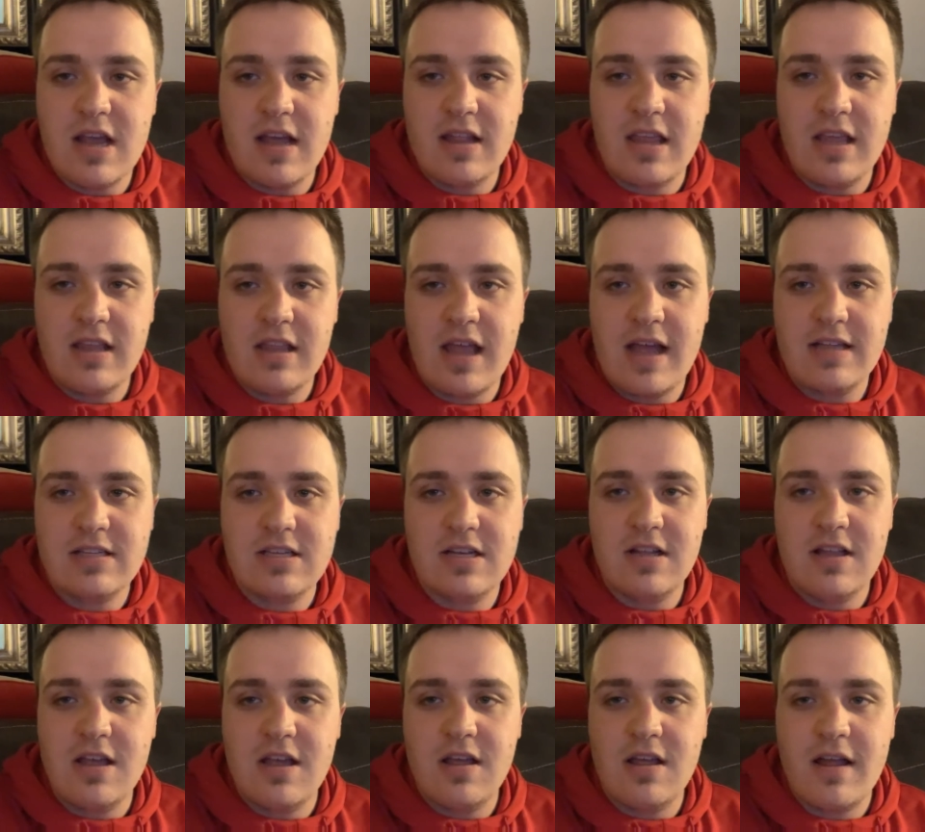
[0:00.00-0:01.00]

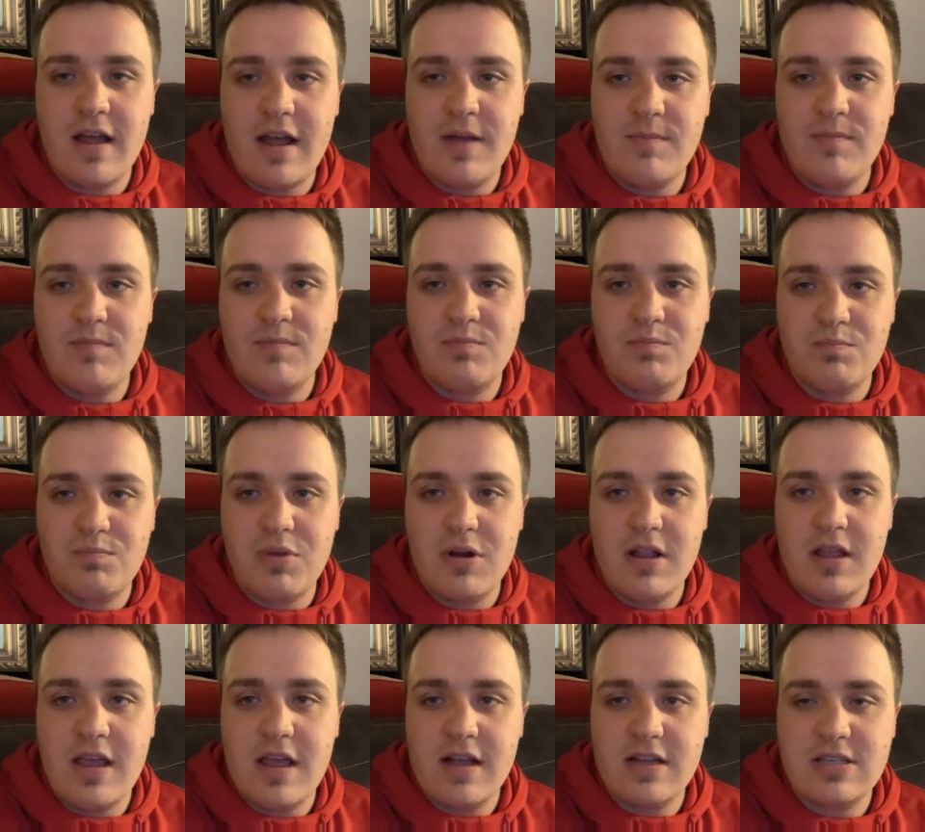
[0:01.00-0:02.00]
I'm
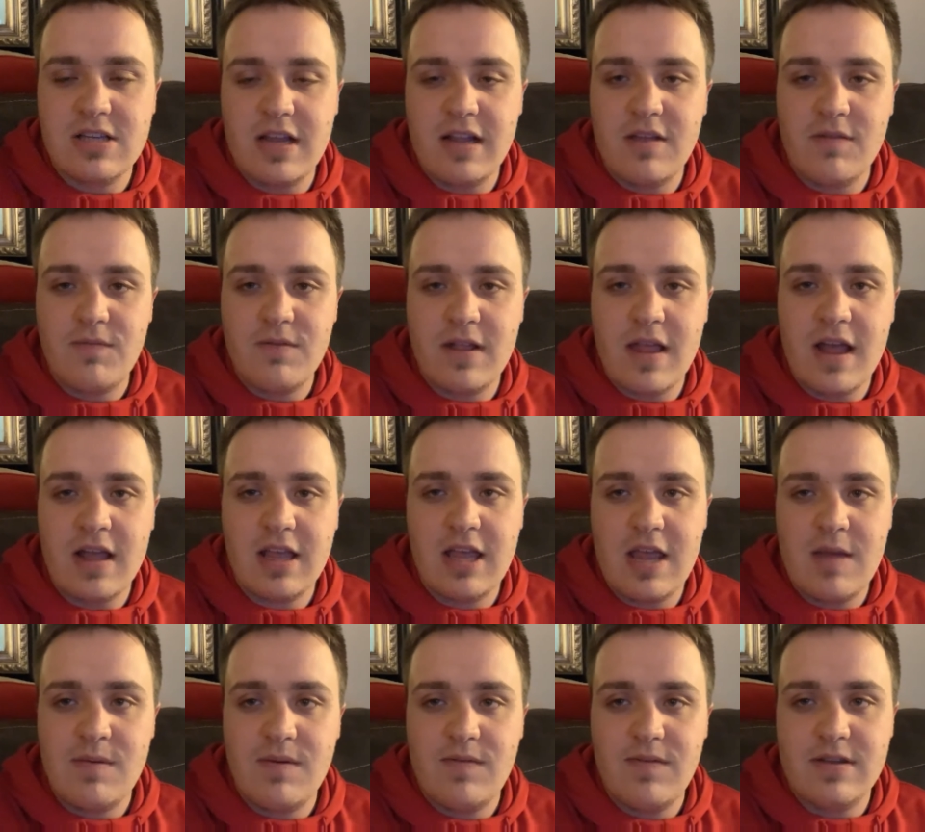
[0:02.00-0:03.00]
pretty excited for that
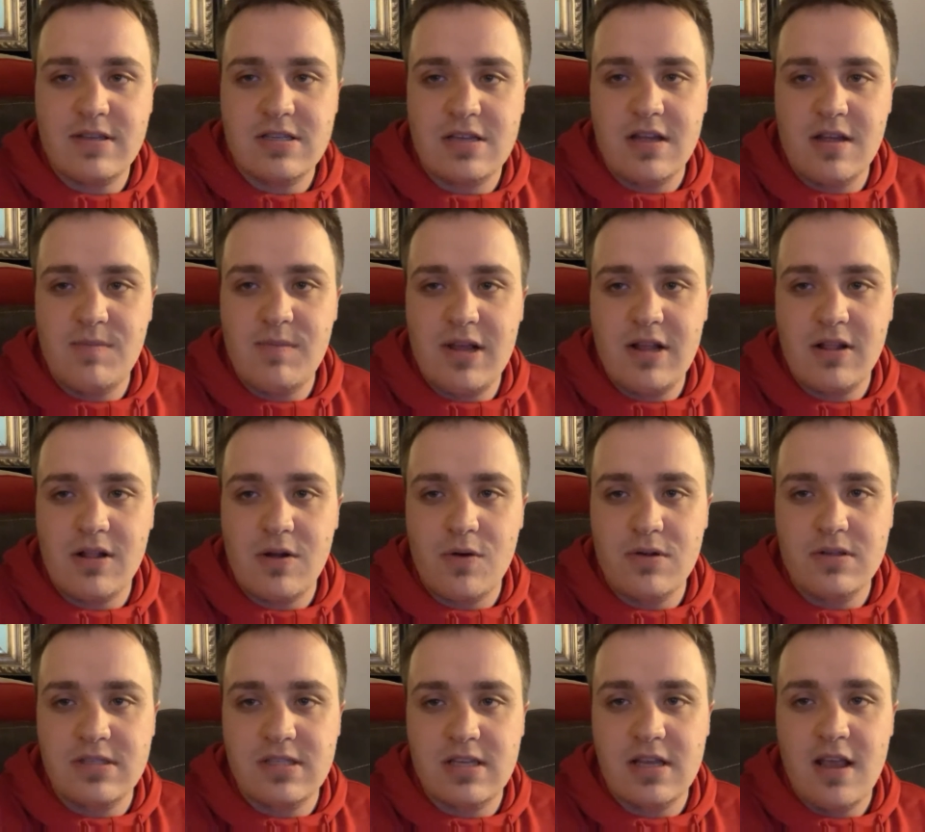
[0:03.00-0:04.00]
game if it's going to be
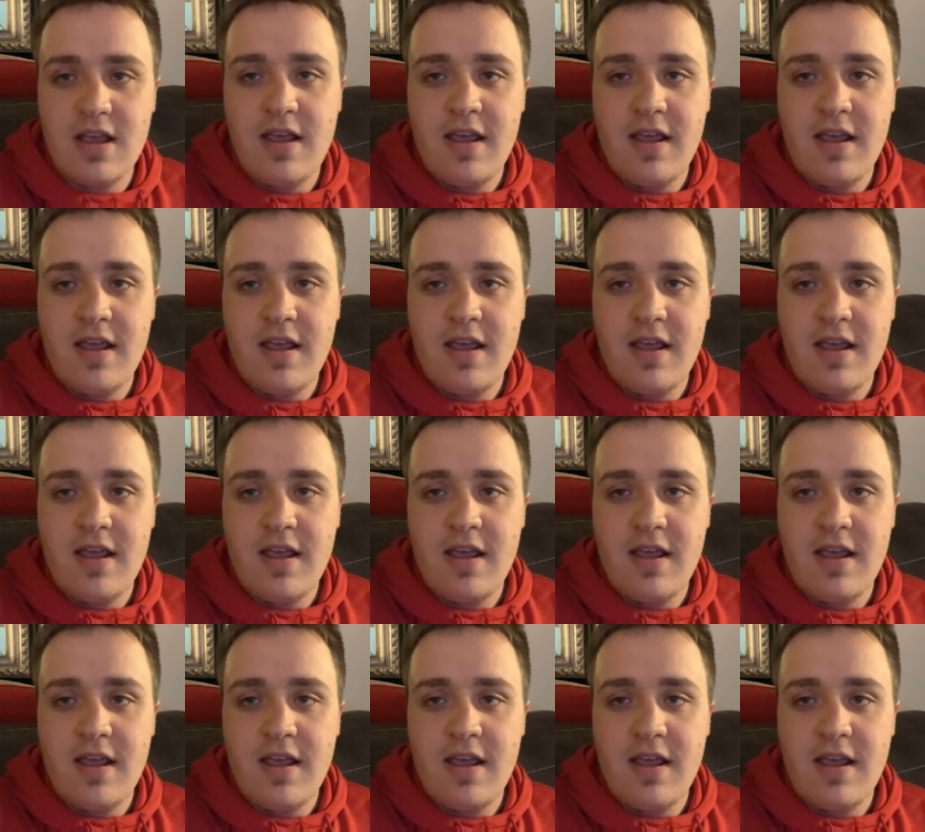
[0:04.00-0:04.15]
close.